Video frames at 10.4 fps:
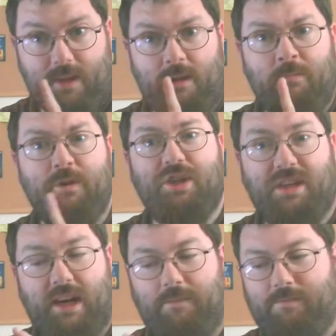which
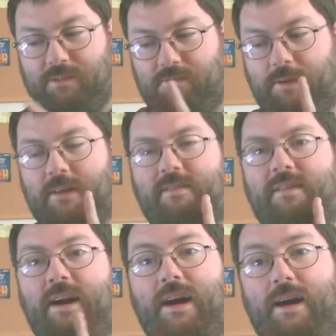comes with
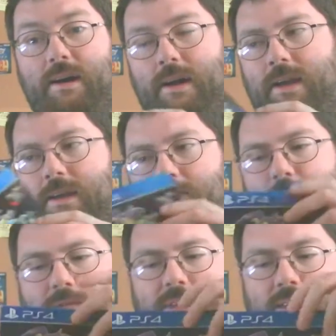a music